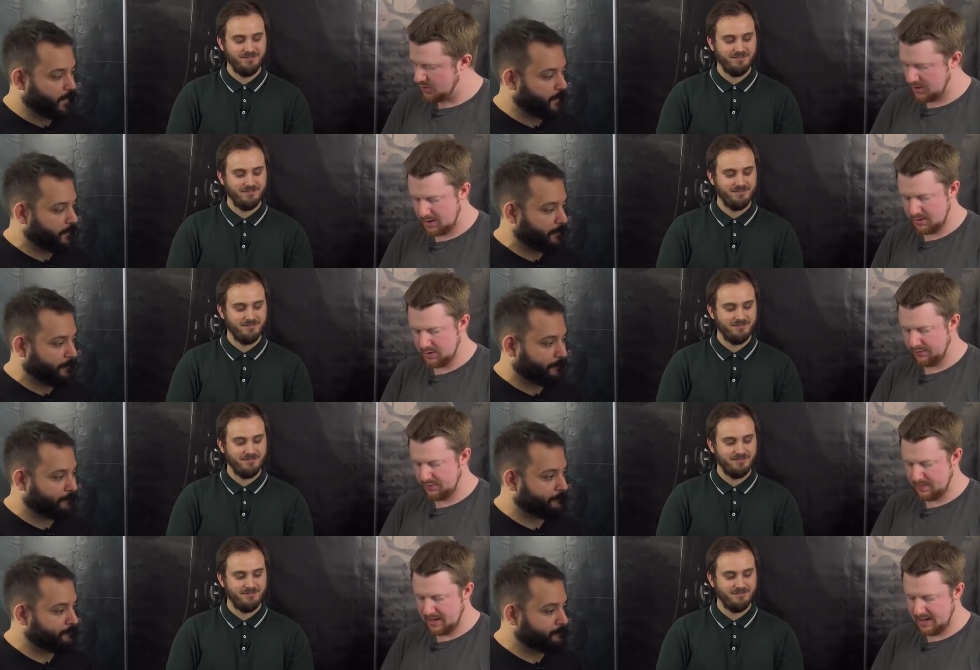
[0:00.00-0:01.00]
Speaker 1: card down
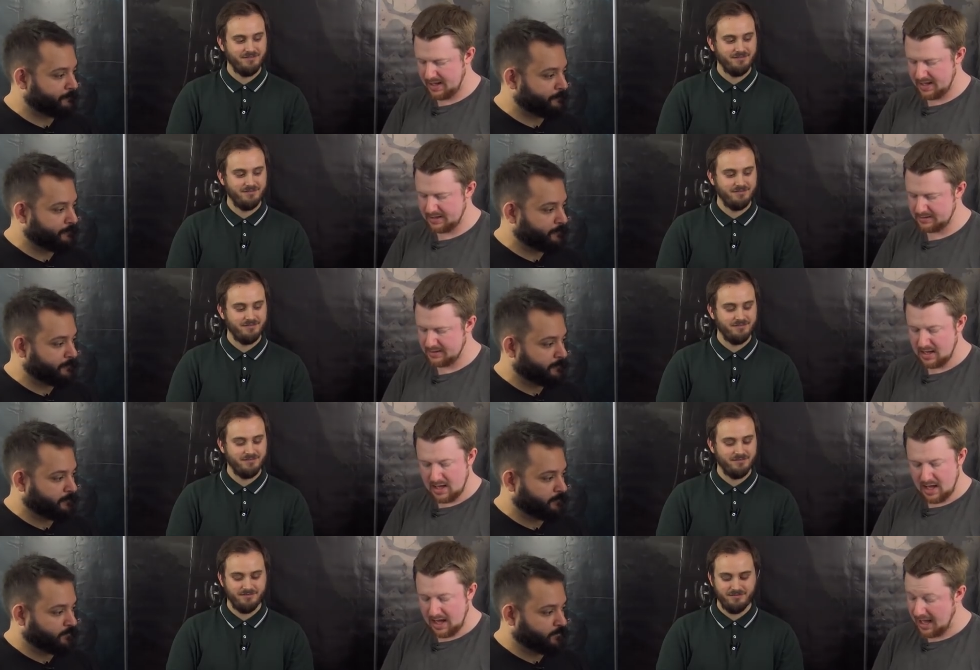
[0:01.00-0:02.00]
from my hand.
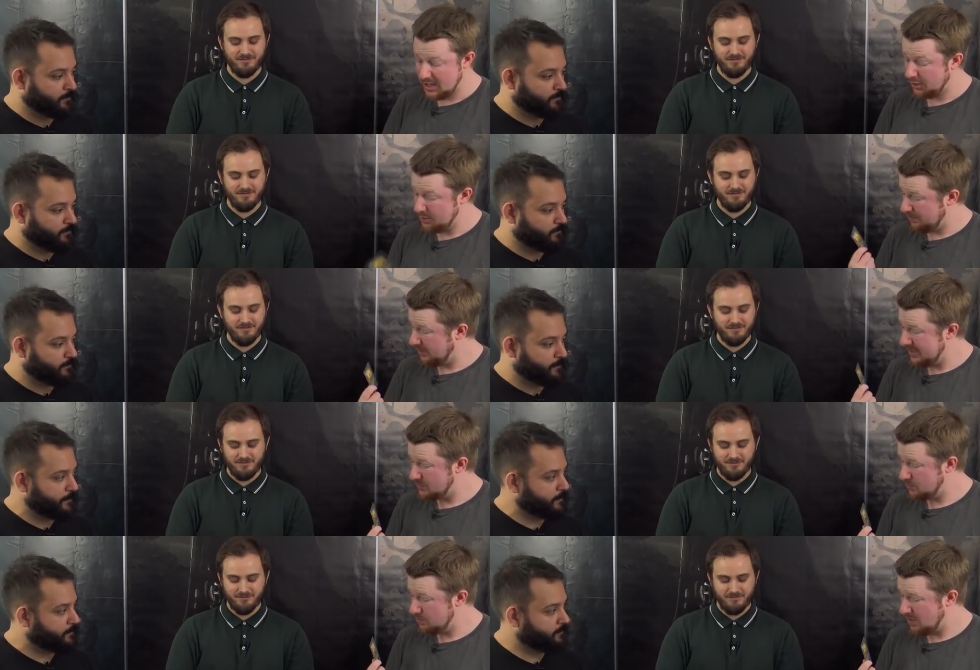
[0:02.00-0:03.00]
Another place,
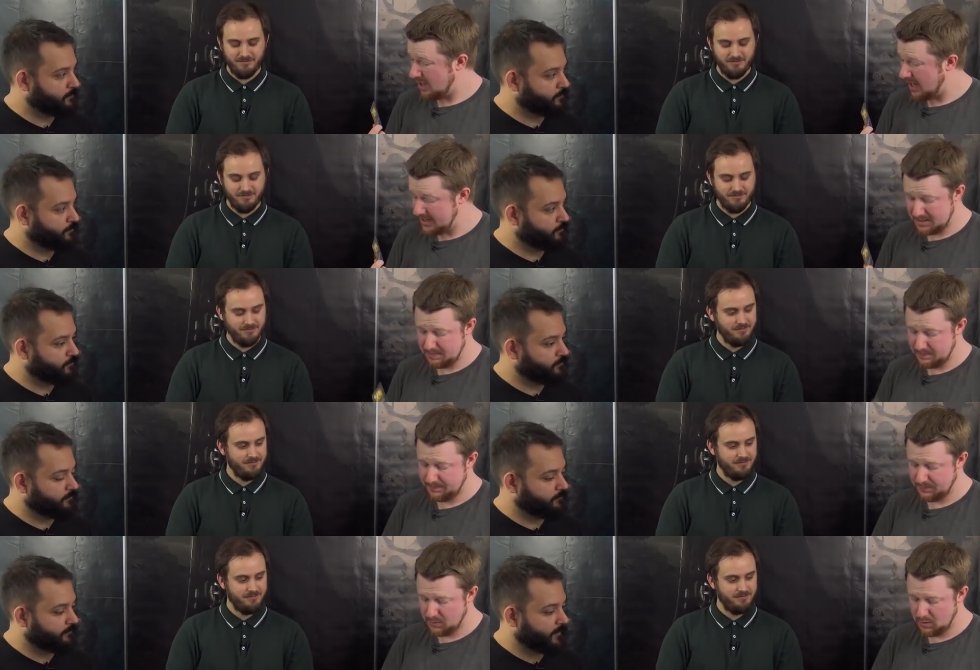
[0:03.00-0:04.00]
a light,
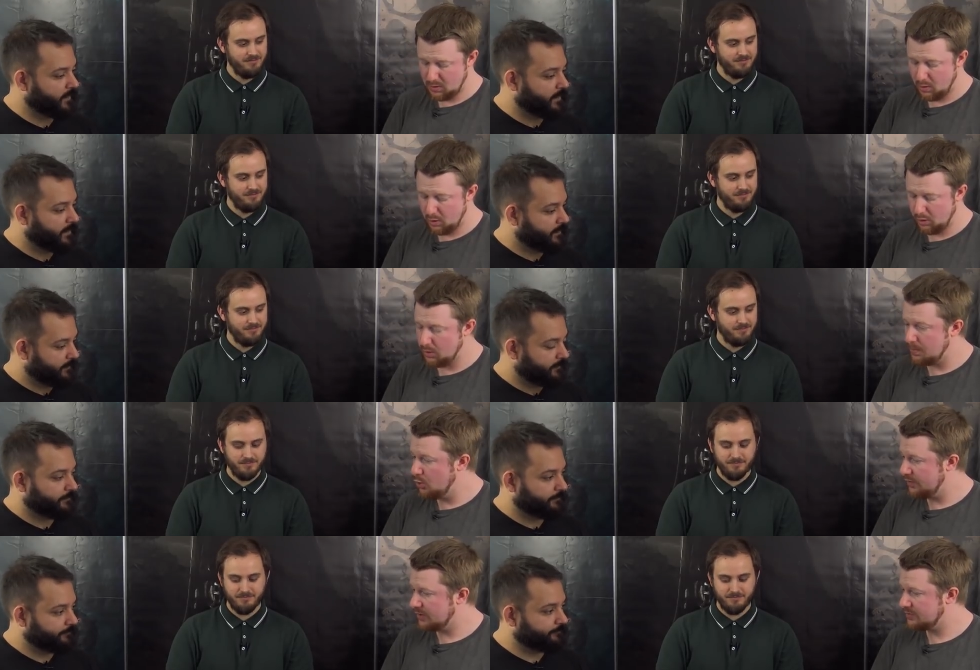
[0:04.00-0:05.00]
or
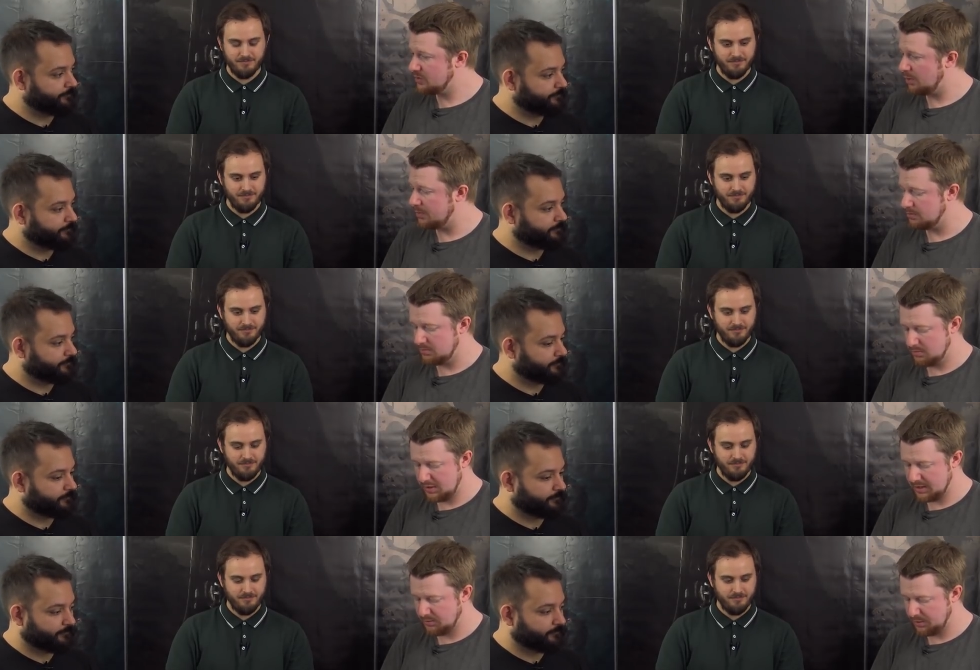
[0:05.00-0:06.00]
moving of Solomon. I
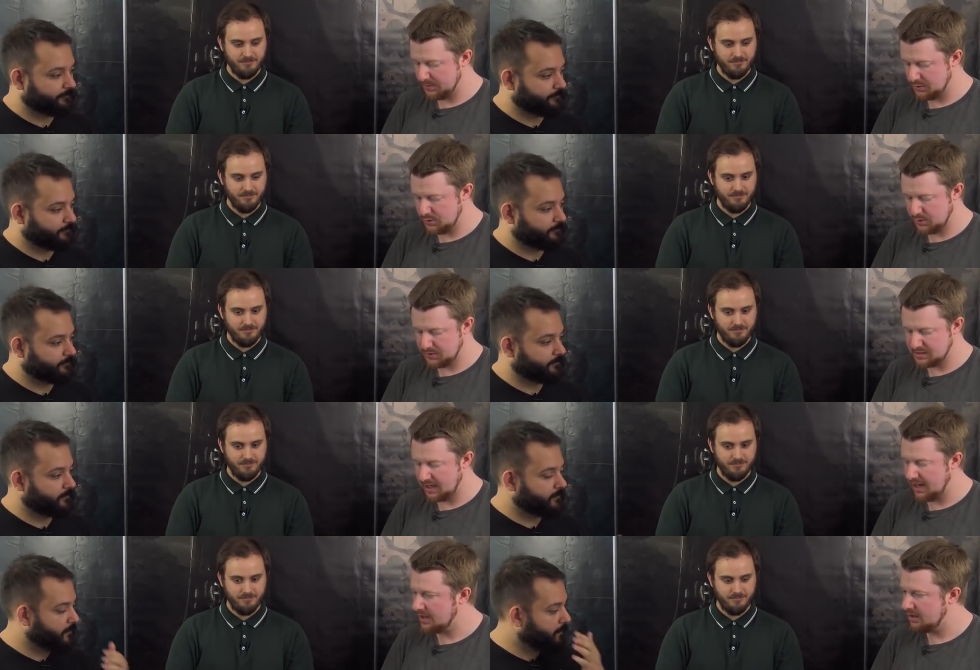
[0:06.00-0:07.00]
think are probably the two choices I
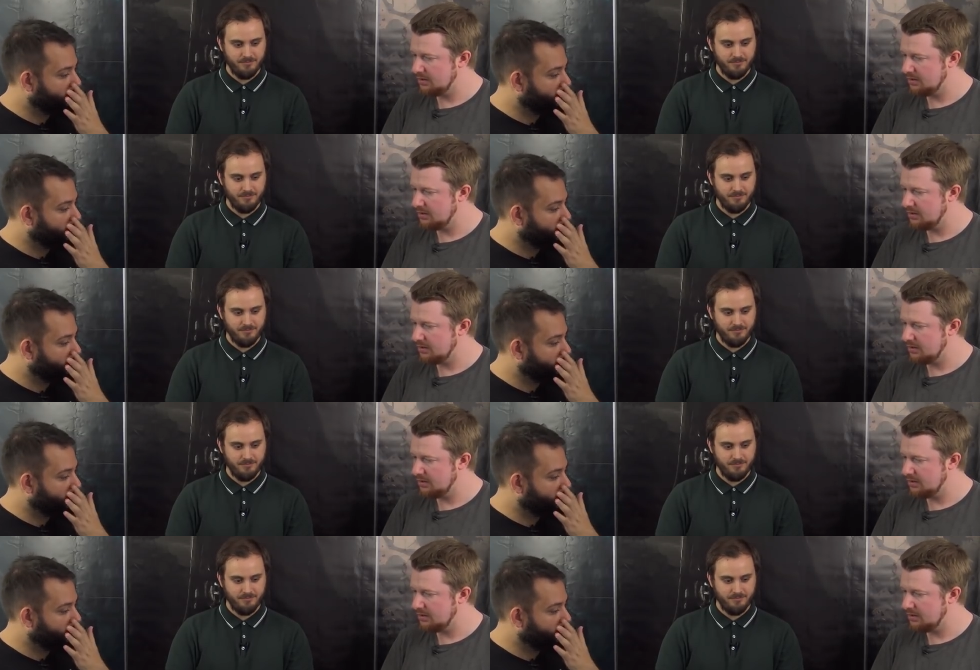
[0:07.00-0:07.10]
like.